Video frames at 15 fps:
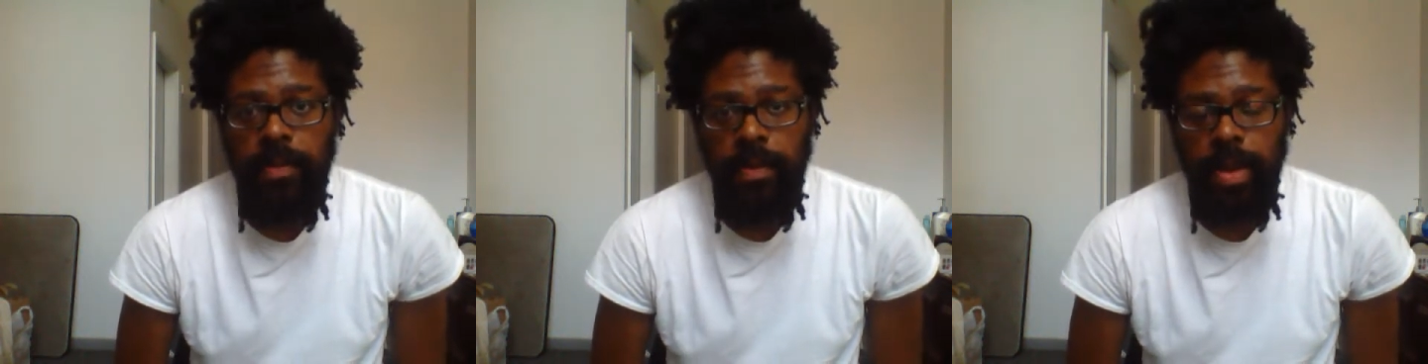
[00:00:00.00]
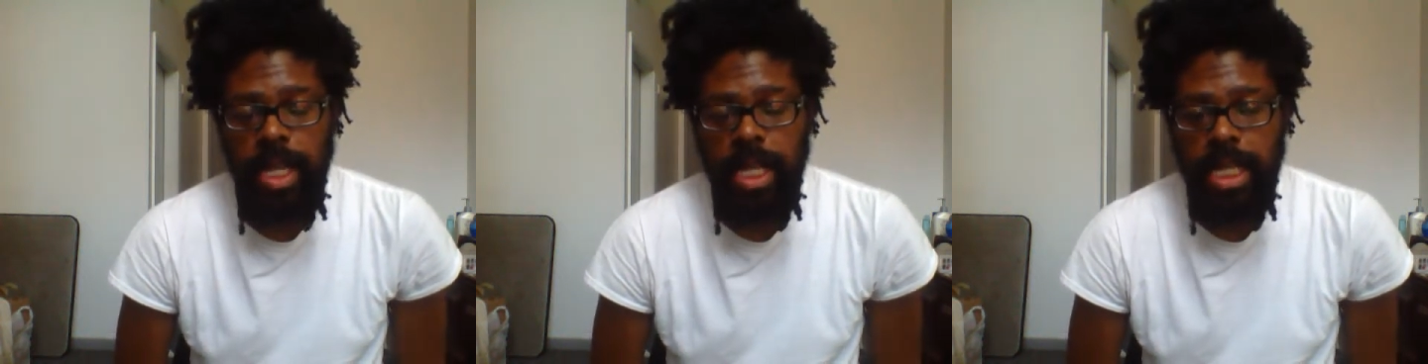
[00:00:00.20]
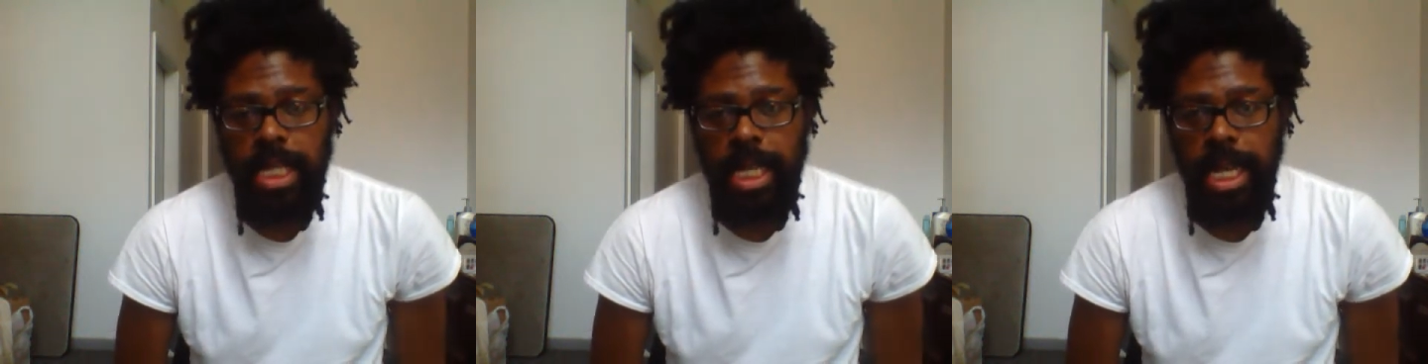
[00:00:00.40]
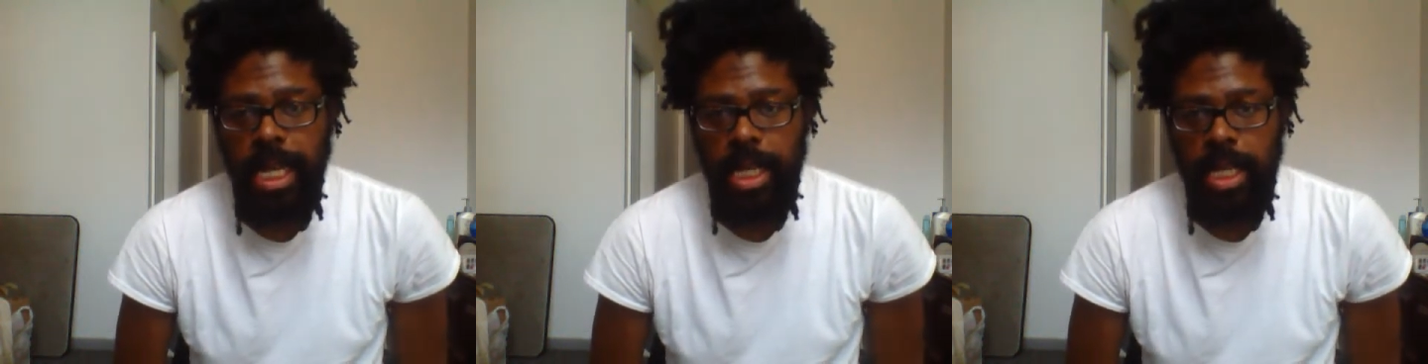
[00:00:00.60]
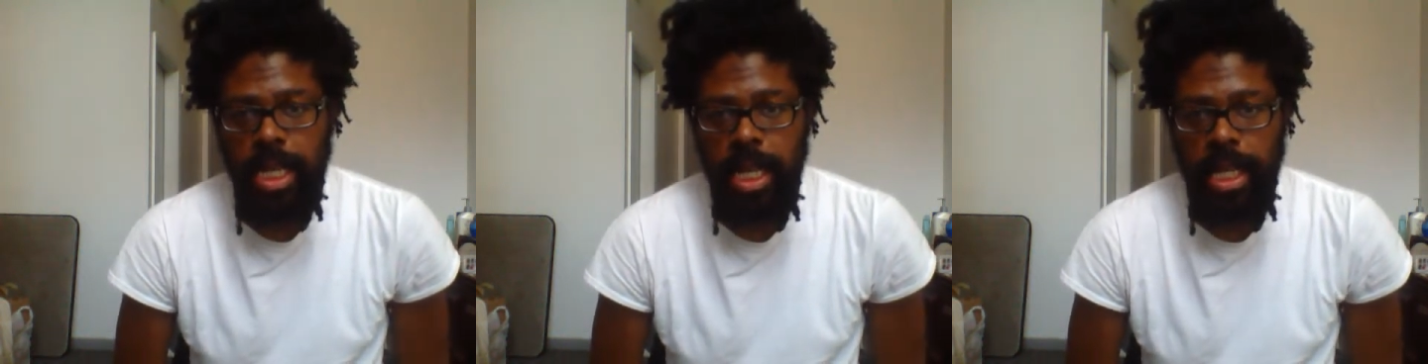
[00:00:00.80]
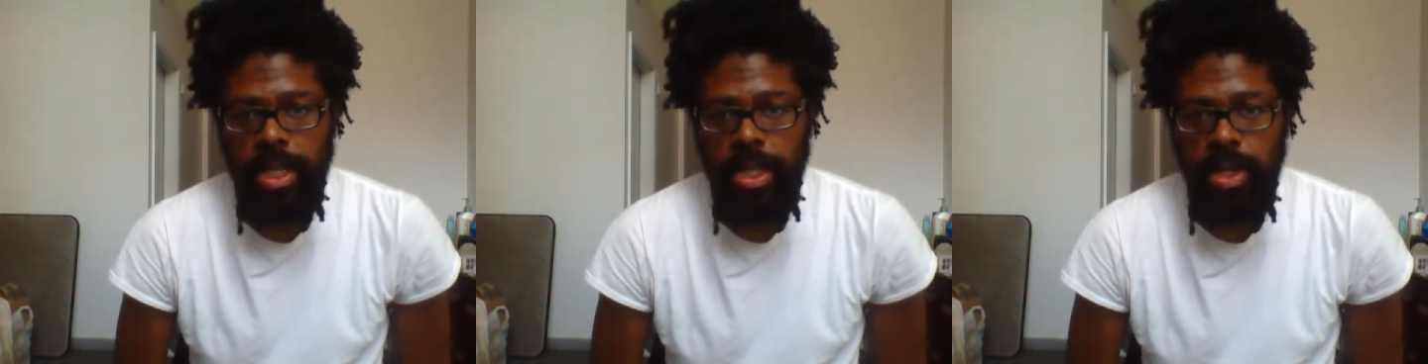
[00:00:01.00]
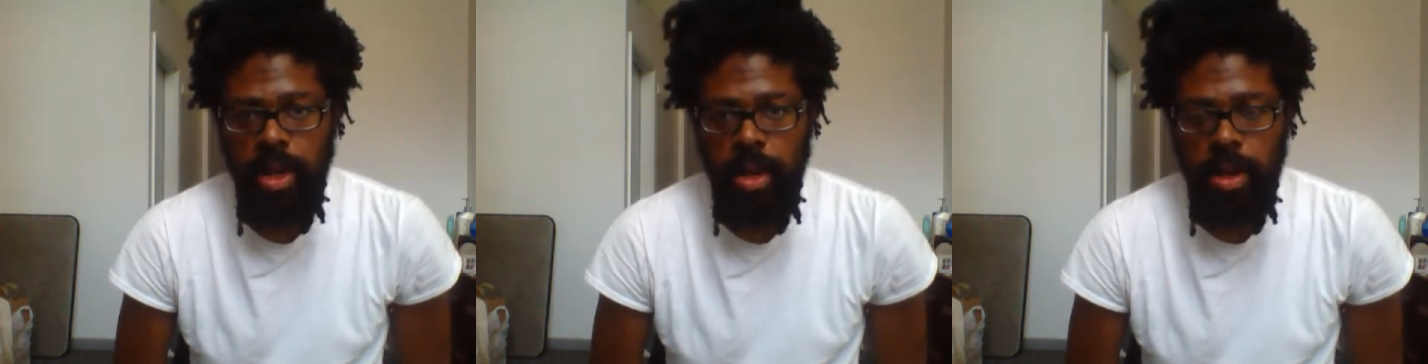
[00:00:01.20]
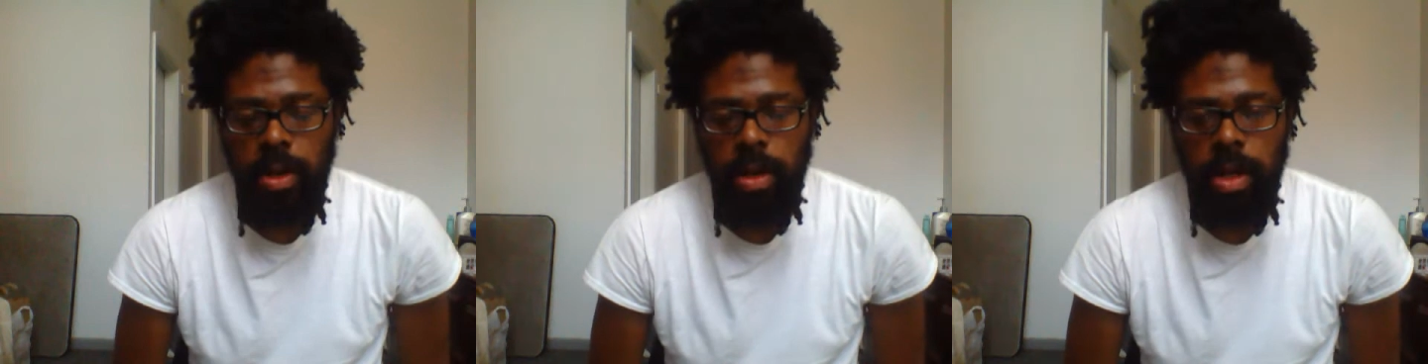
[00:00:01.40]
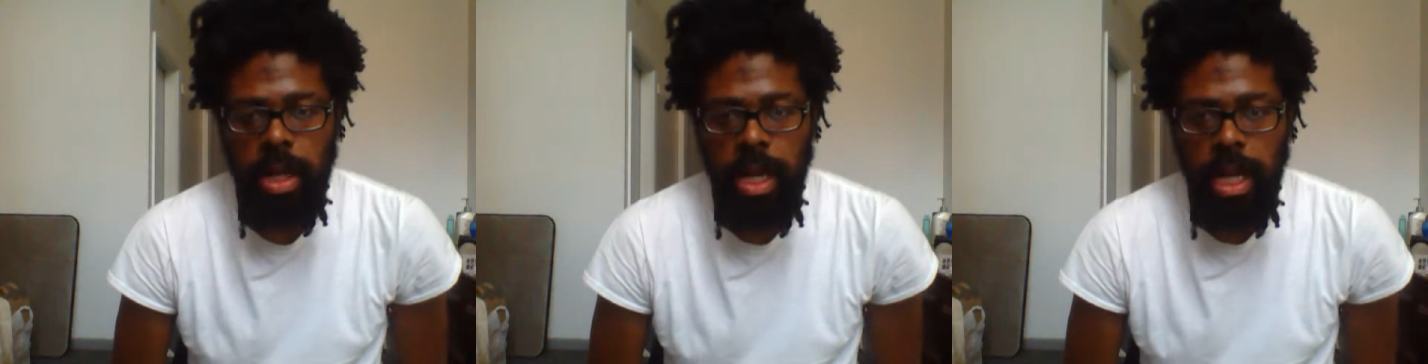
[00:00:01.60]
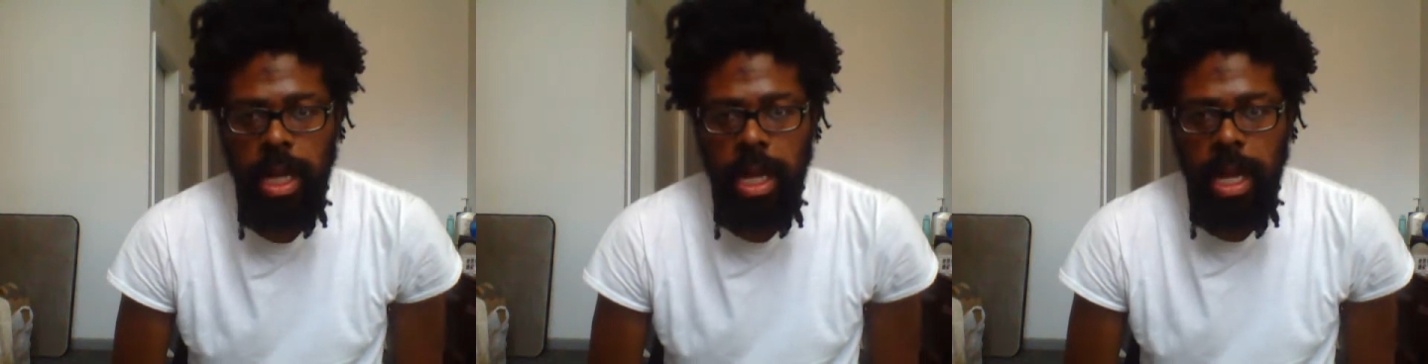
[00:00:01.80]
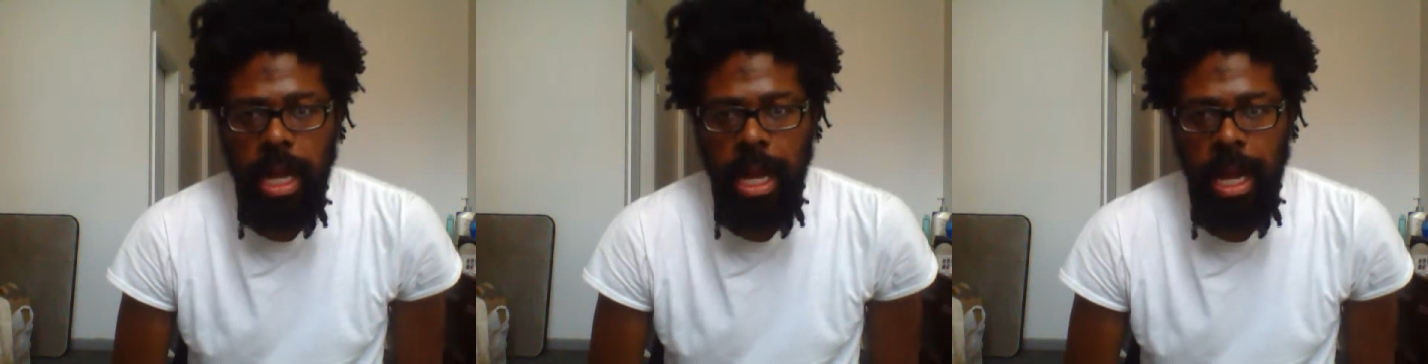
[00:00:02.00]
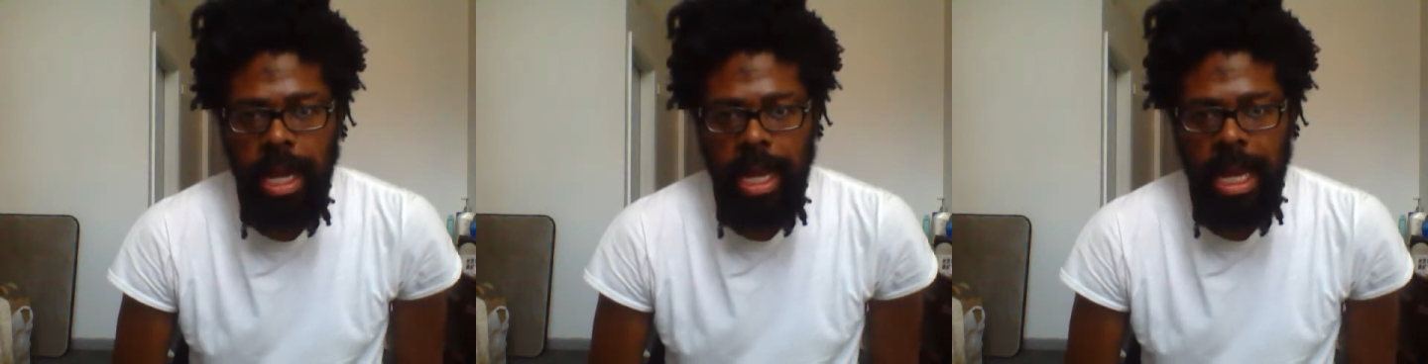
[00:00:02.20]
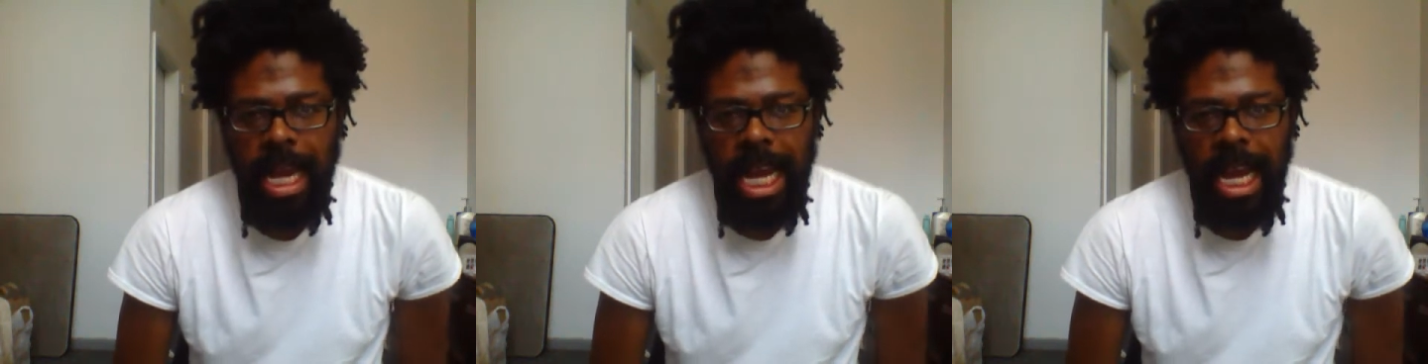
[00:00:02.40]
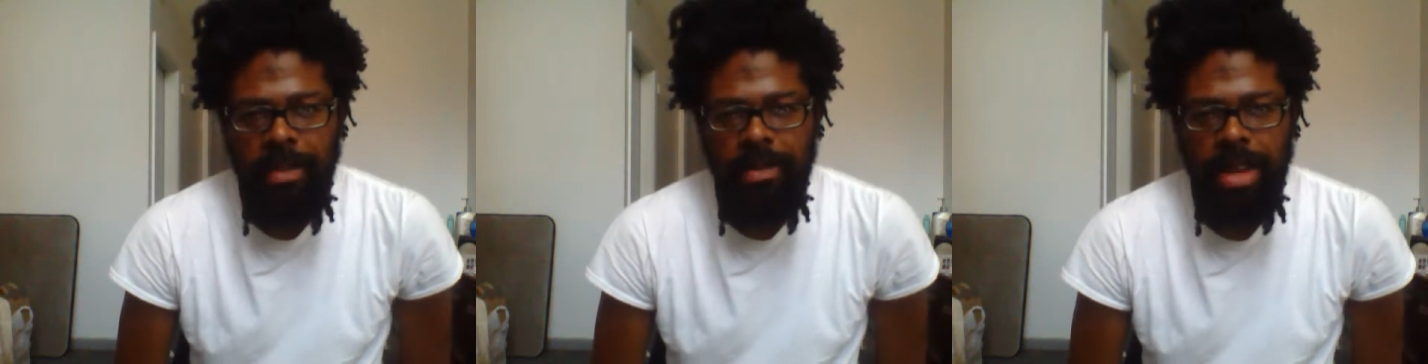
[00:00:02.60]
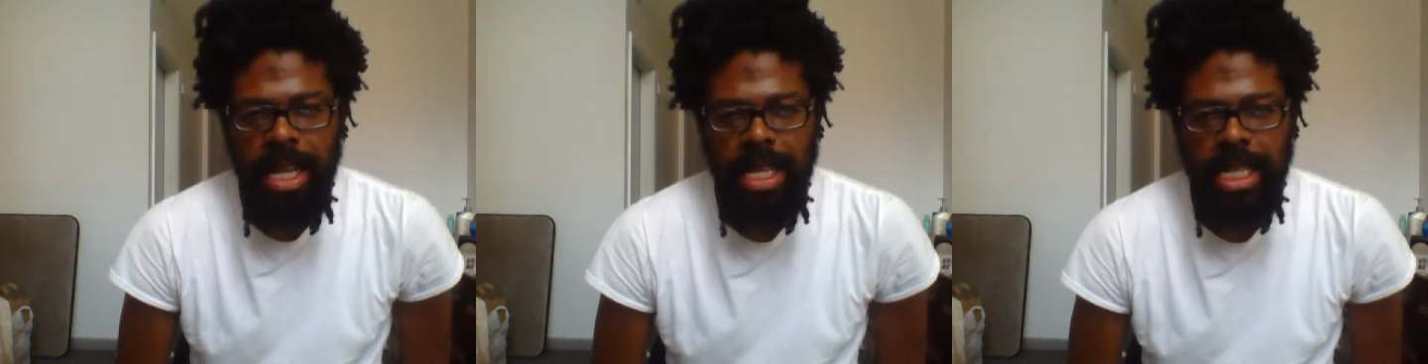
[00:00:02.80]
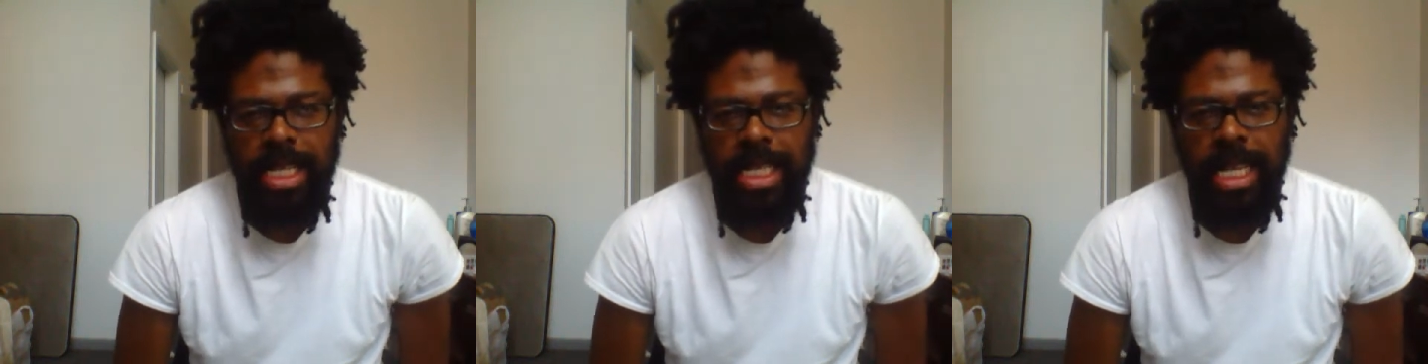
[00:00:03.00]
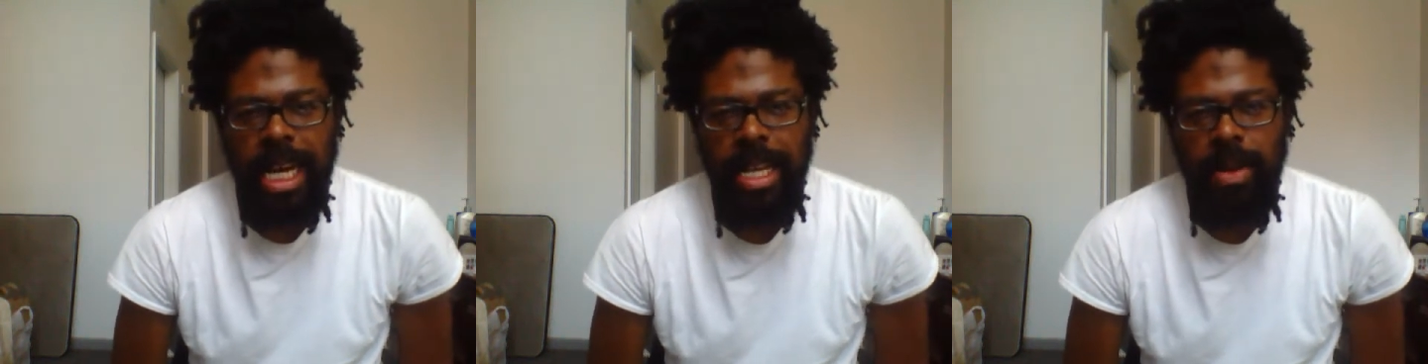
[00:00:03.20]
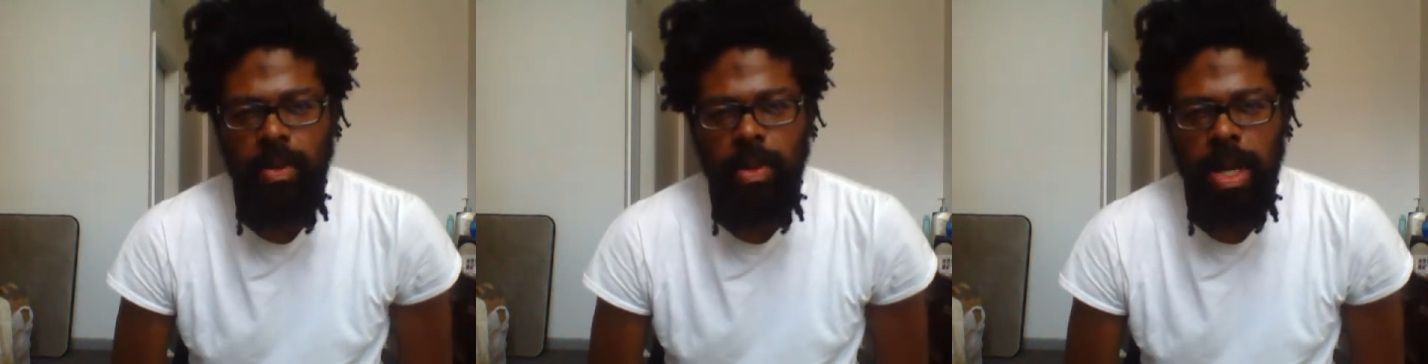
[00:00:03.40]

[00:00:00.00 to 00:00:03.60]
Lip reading: for this Kickstarter, and I have not decided